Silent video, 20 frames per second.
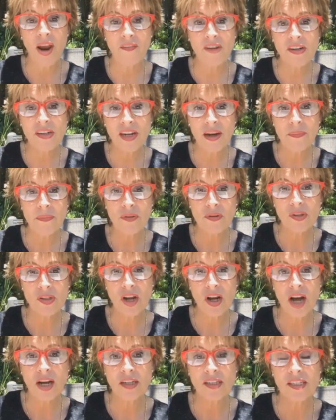time those
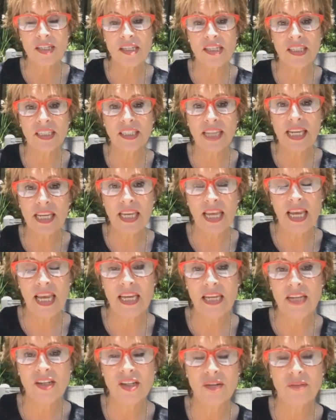toxins leak
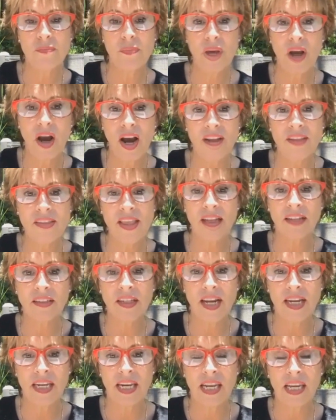in behind that
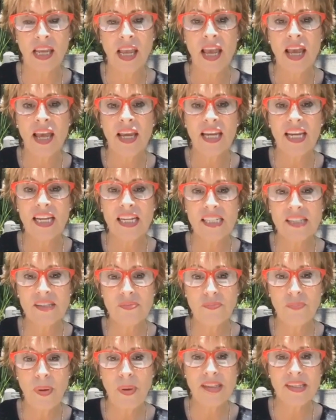lining, it's
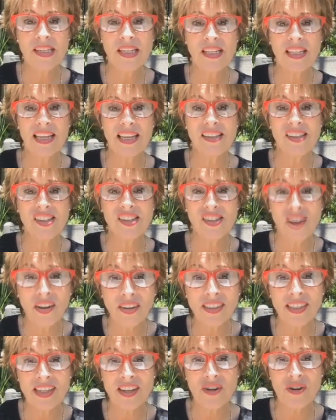basically
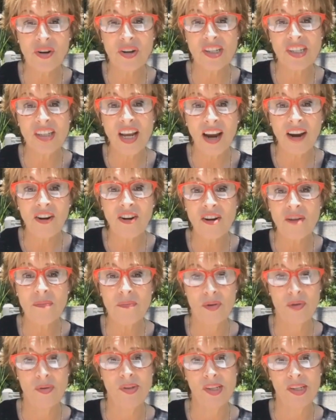assaulting your entire
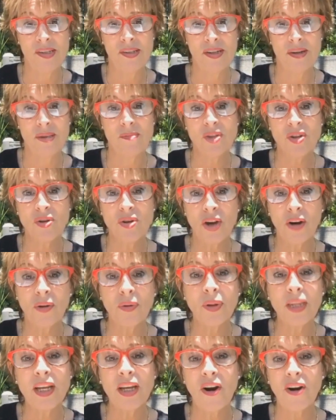immune system. So not
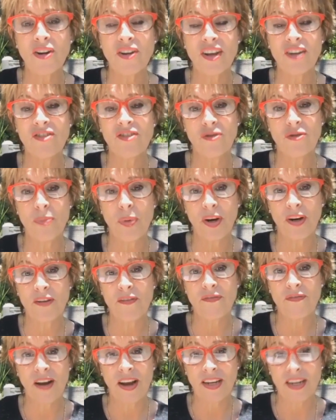only are, is your body
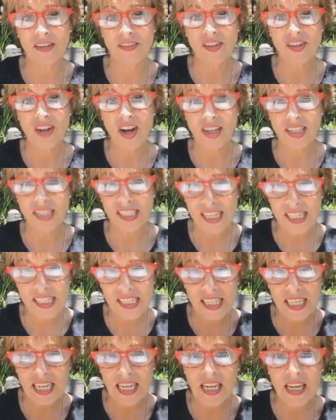fighting the
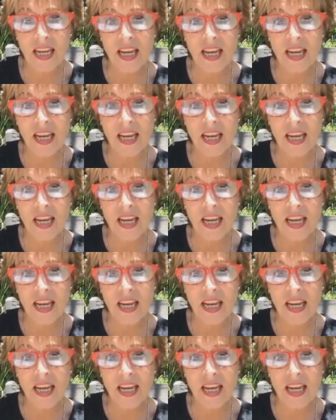toxicity,